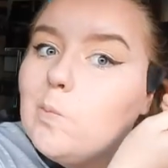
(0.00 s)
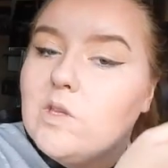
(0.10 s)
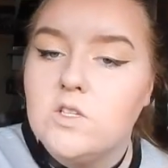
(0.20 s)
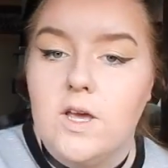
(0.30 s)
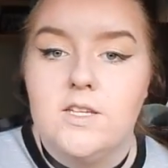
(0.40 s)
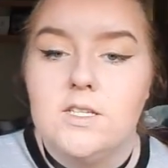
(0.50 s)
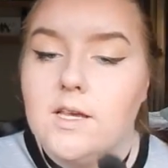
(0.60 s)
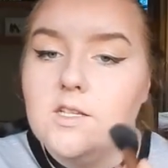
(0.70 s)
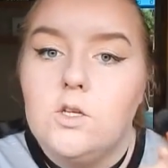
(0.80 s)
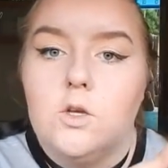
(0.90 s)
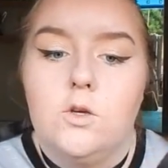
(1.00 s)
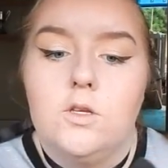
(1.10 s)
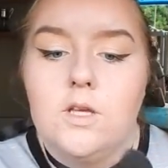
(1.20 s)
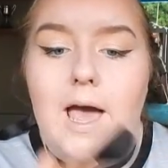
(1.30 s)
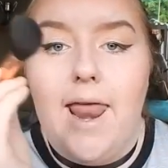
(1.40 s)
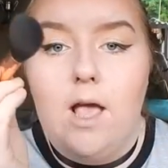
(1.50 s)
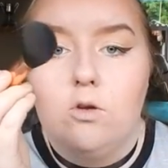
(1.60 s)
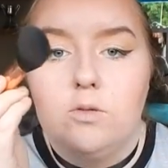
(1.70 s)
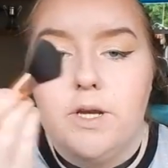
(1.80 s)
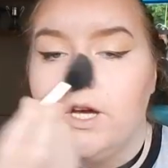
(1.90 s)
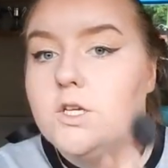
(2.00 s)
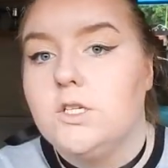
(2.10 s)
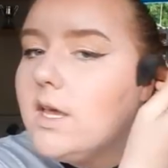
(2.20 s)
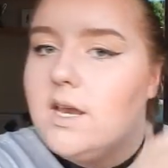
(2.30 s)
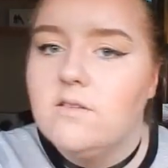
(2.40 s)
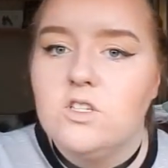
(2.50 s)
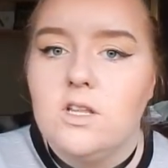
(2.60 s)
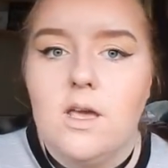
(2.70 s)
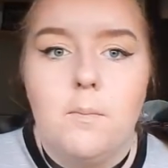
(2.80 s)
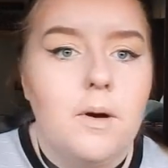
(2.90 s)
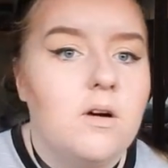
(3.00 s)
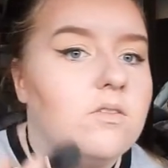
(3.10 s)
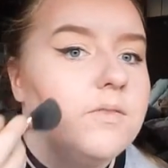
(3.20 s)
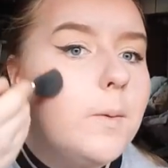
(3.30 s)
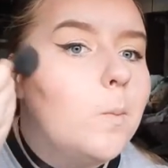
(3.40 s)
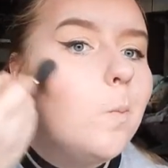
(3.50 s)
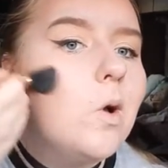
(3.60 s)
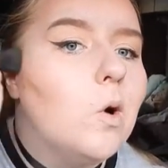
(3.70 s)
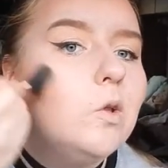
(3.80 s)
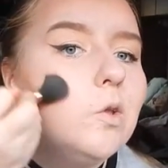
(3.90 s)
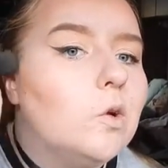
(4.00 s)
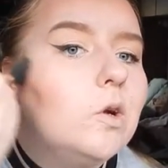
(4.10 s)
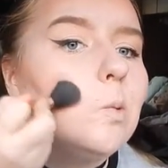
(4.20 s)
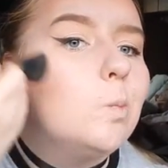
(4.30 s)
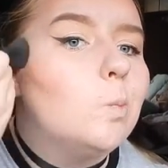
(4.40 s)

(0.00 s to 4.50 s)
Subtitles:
So I just like to use an angled brush, kind of just like above contour,